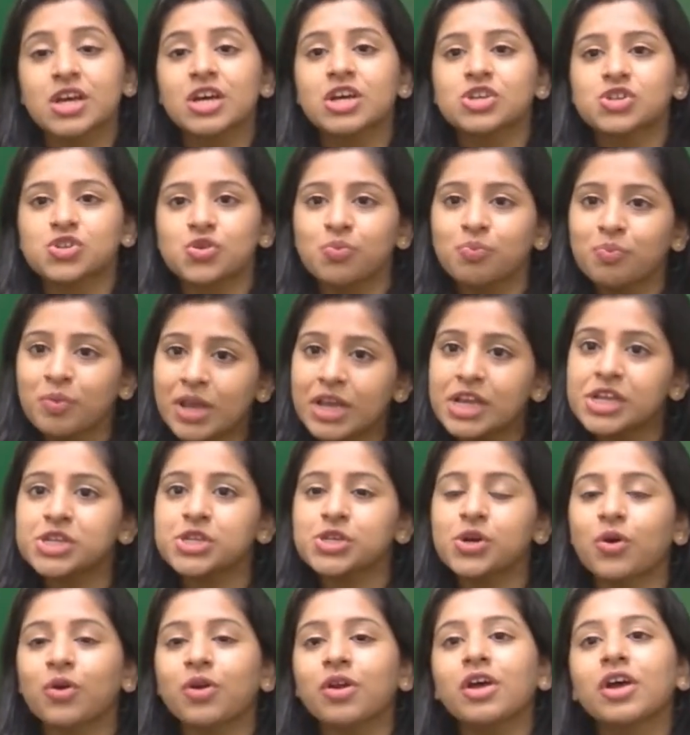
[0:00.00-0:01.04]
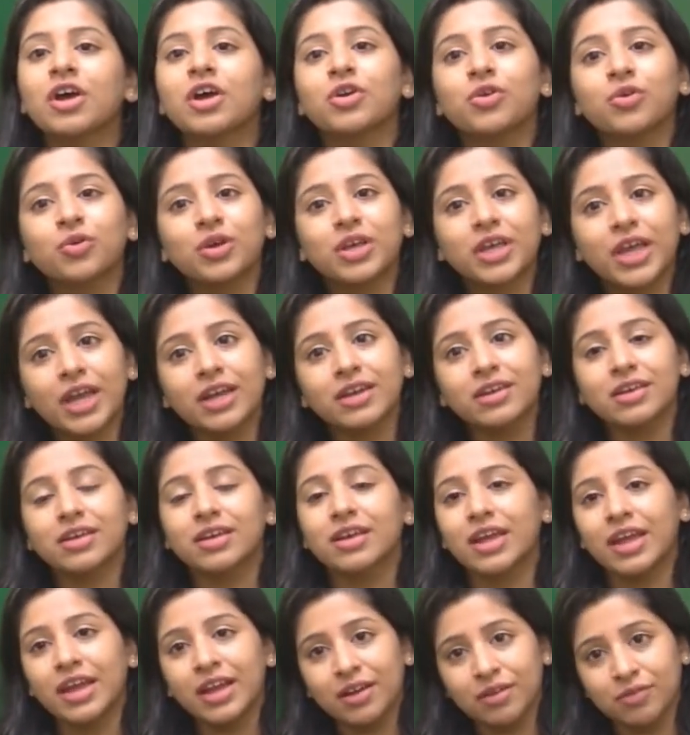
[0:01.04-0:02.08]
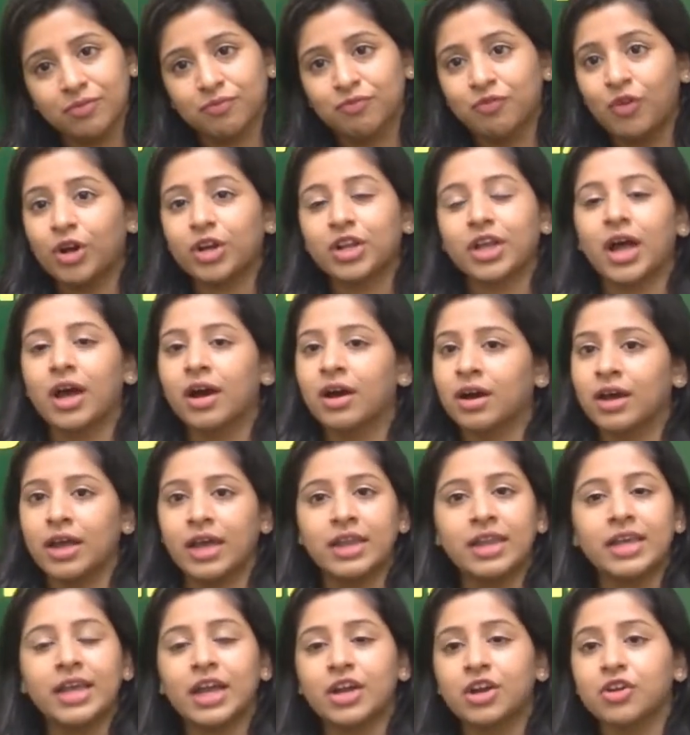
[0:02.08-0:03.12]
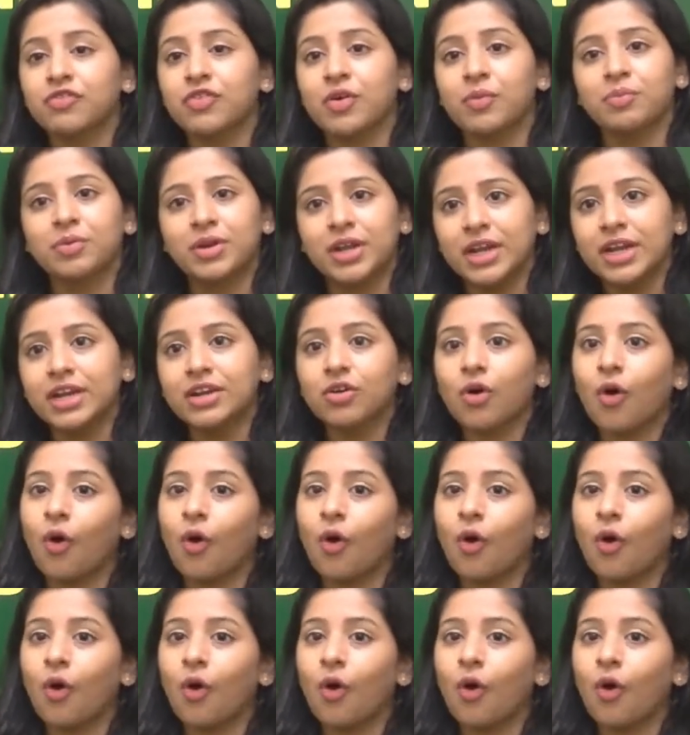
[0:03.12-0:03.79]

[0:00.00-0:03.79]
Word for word: So make sure to get any kind of update